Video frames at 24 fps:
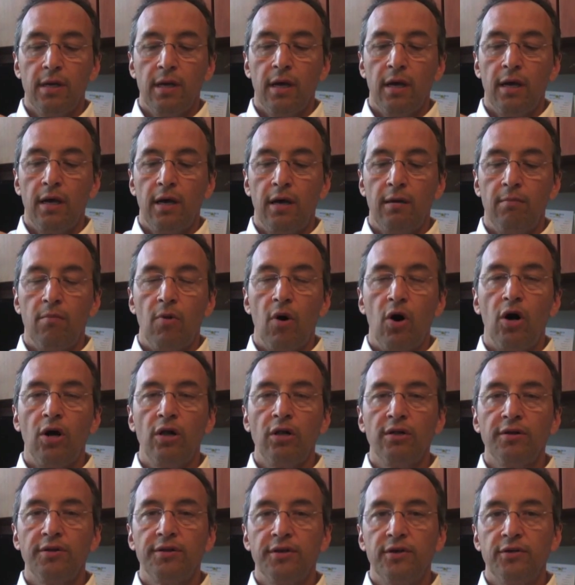
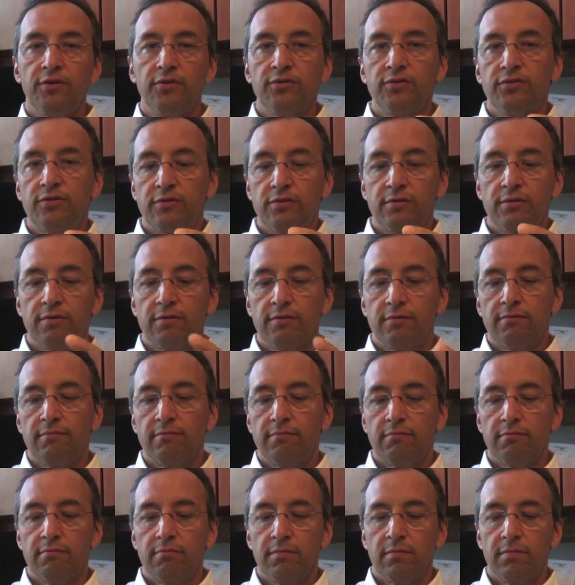All of those
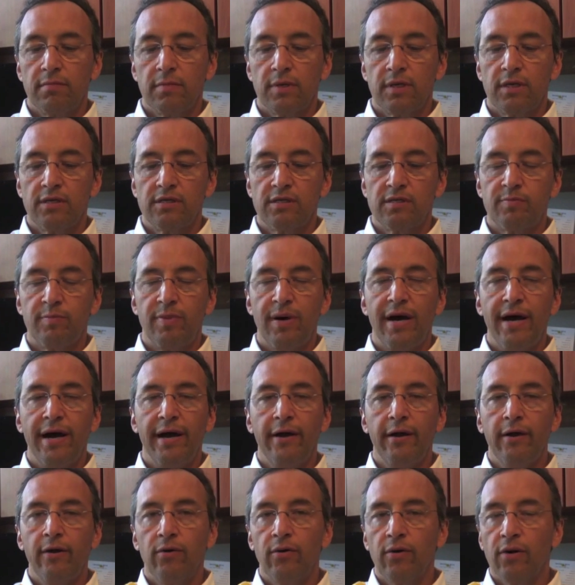
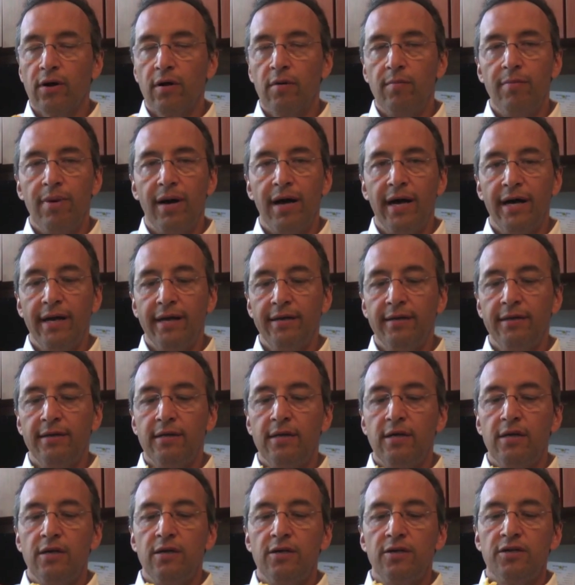conspire or combine
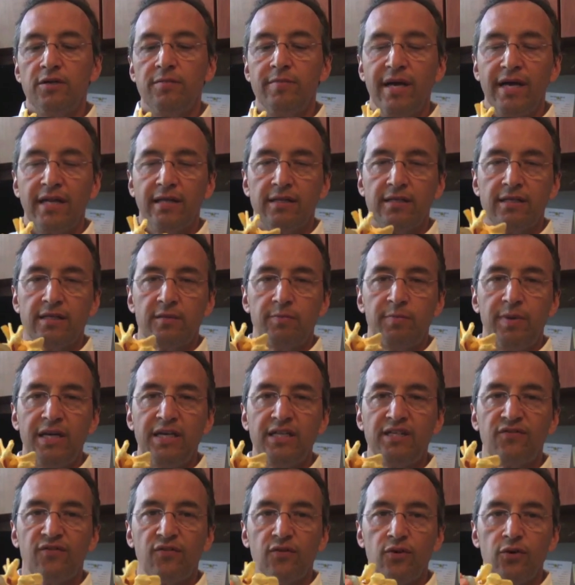to make the
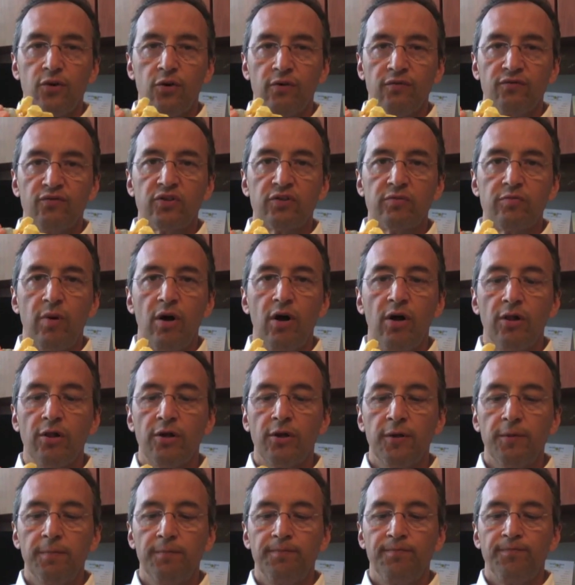space for nerves
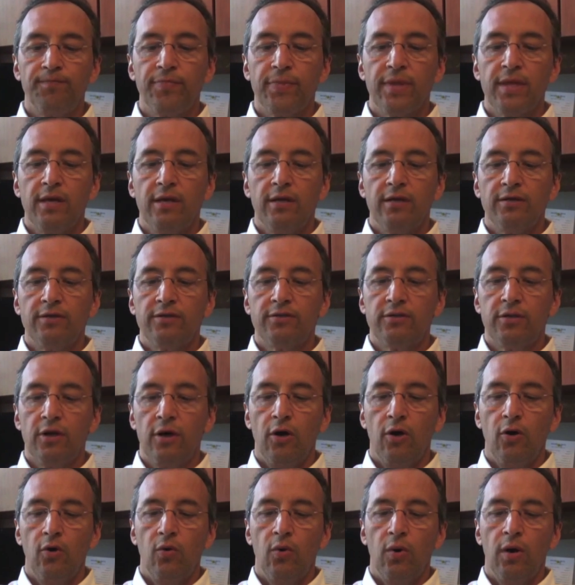smaller.
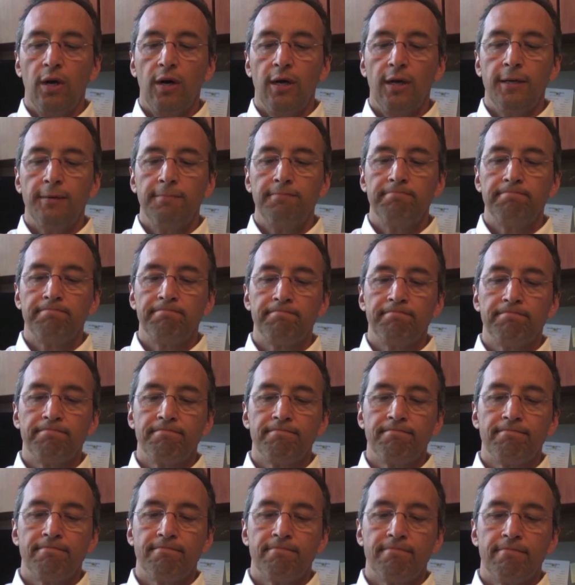So
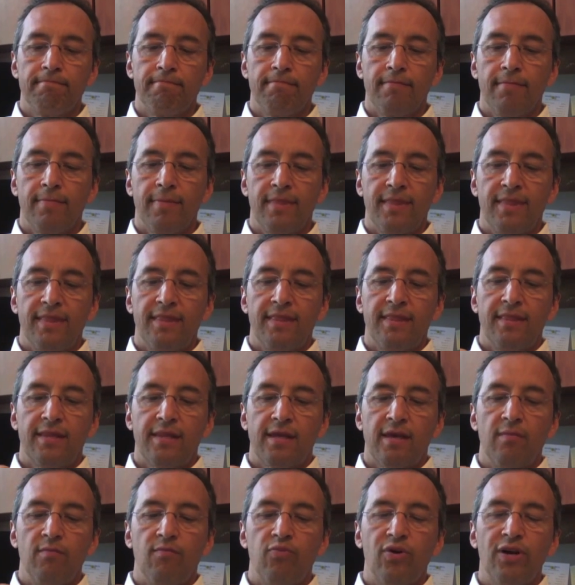
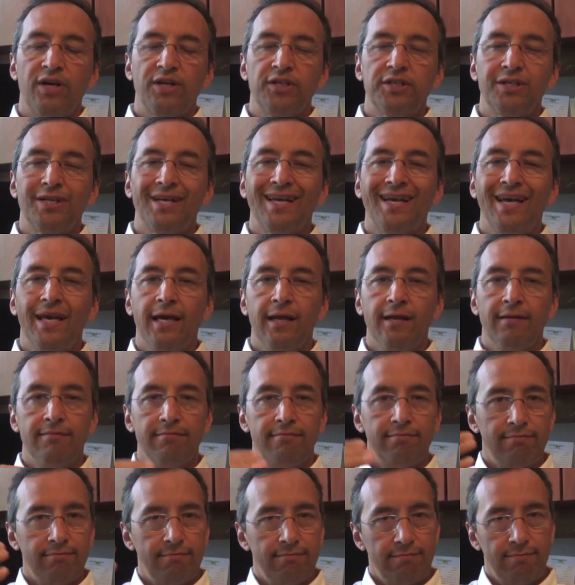compression, again,
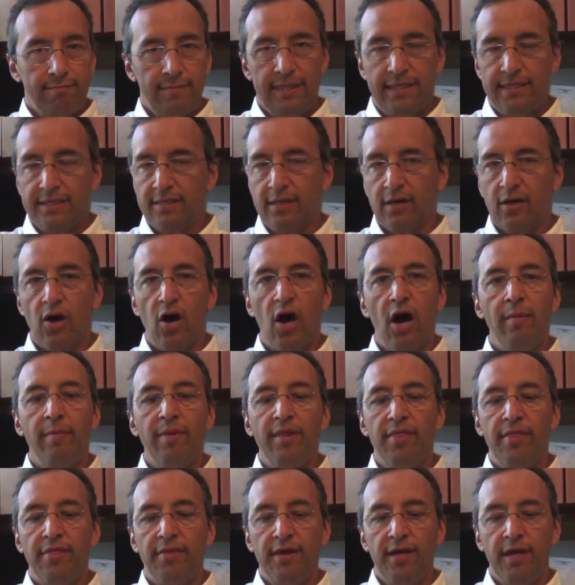is the
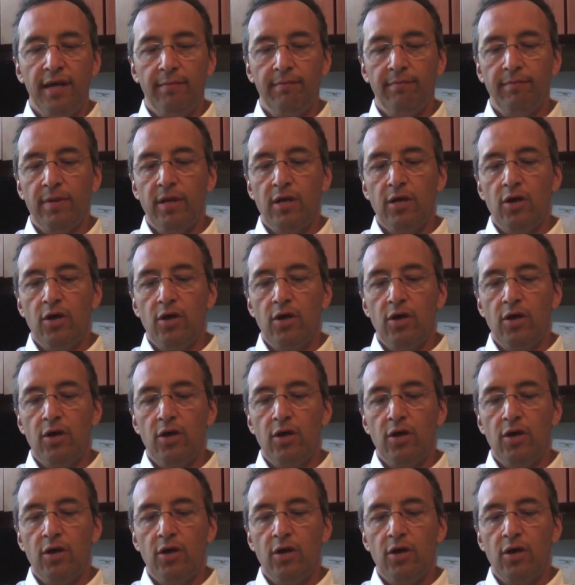common theme.